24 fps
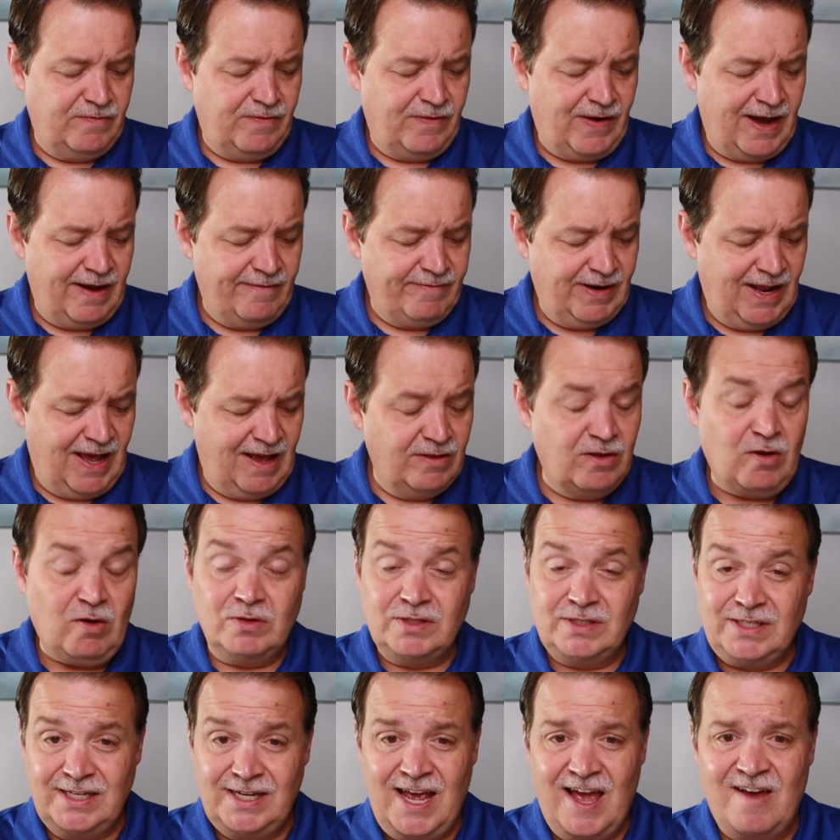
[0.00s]

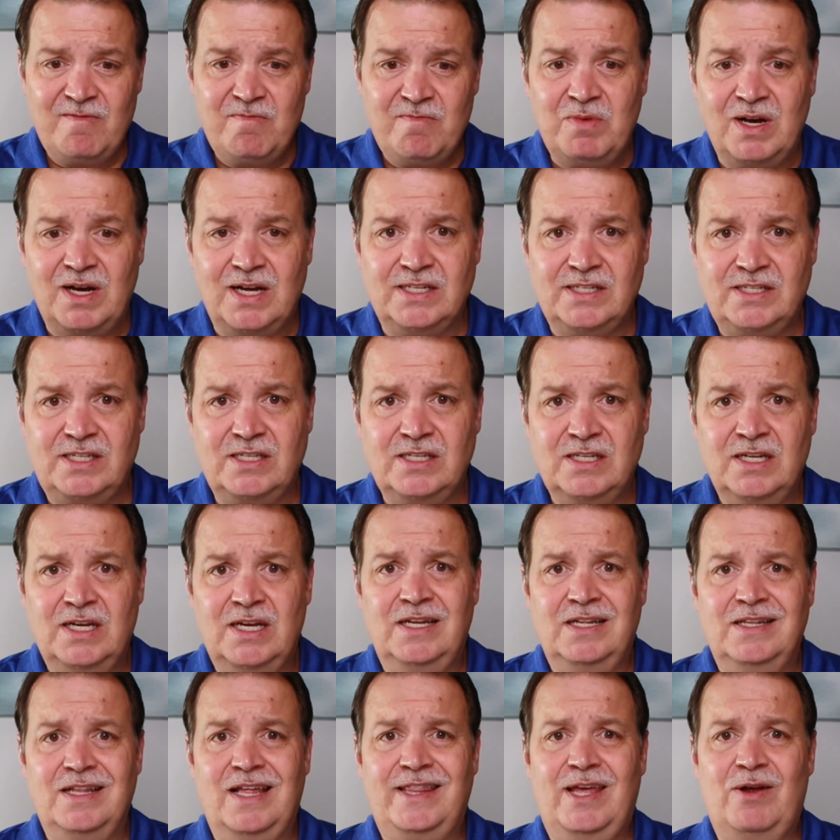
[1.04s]
10.5 months
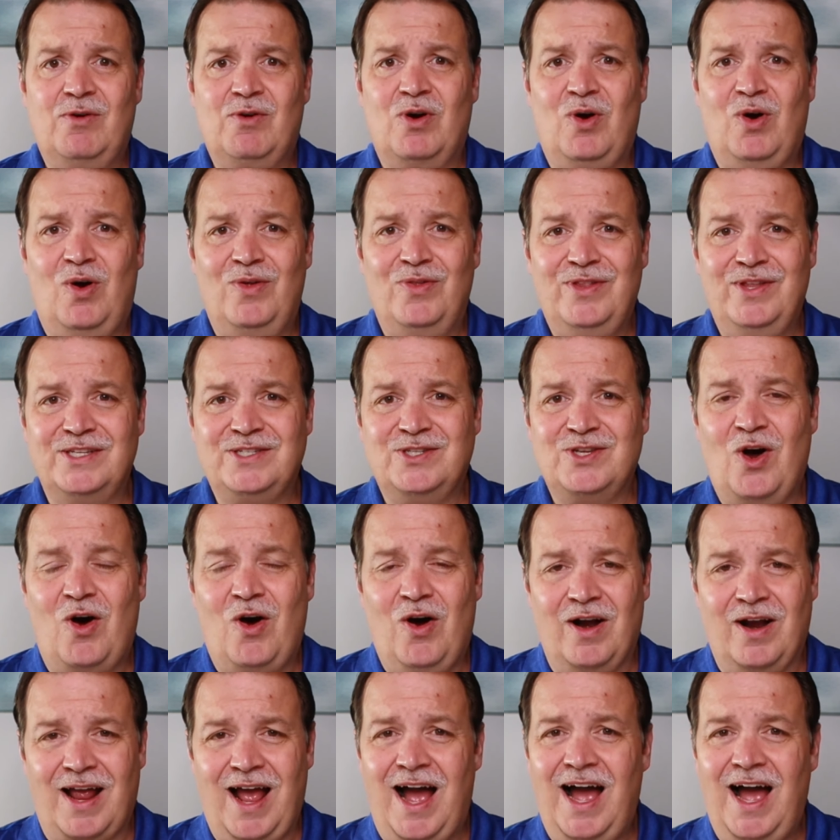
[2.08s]
that they were on this ark.